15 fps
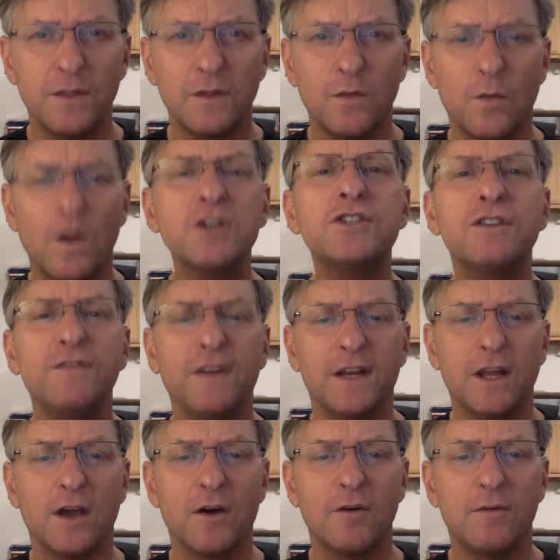watch the
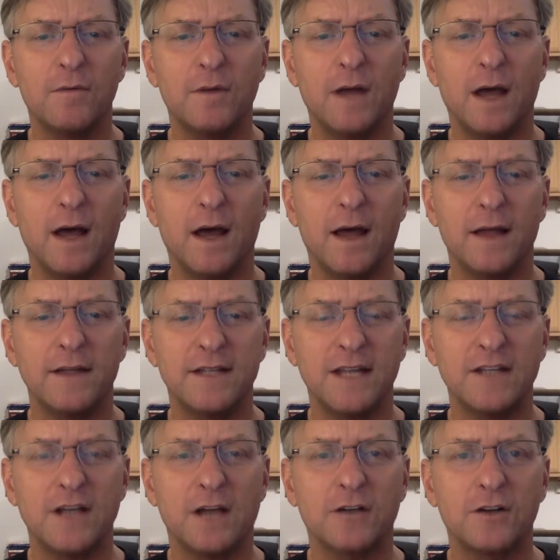video, Dead
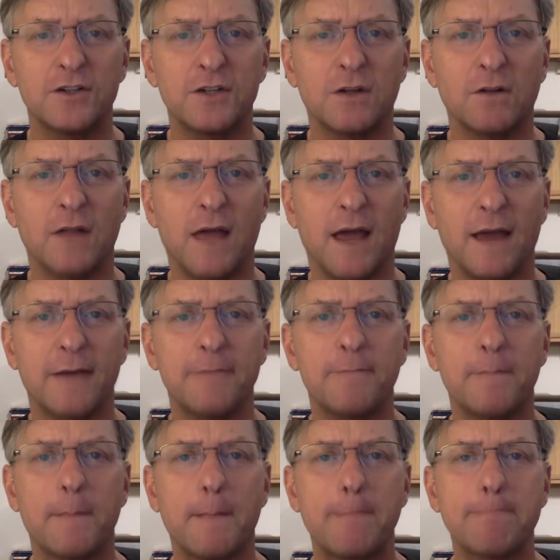Doctors Don't Lie,
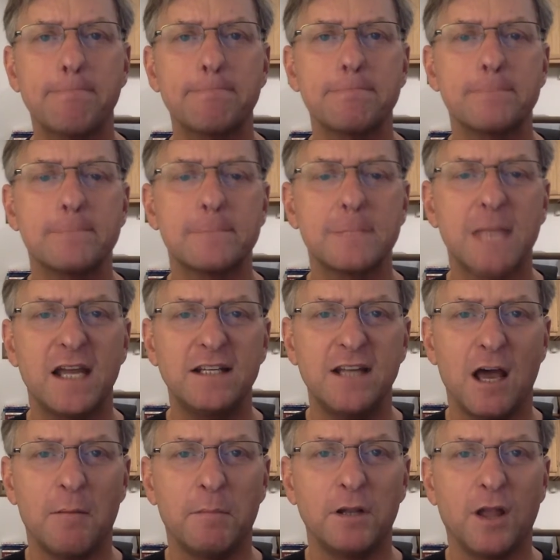
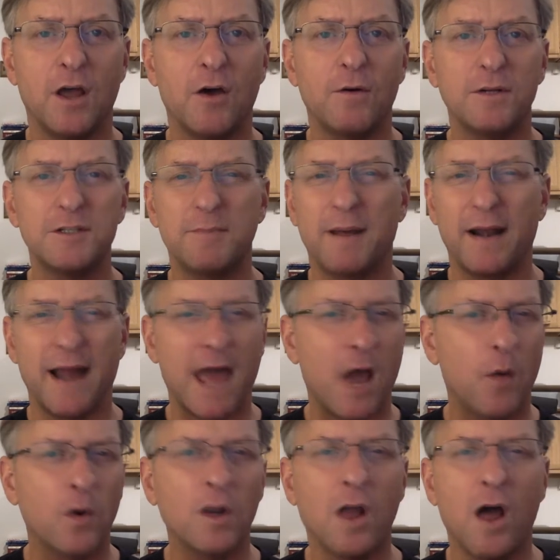down below. It's about an
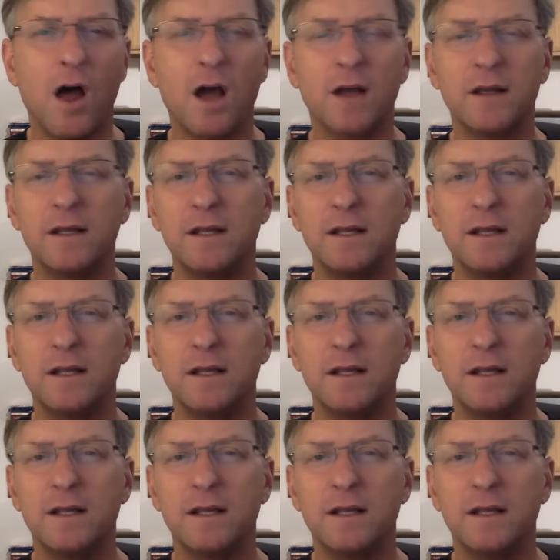hour long.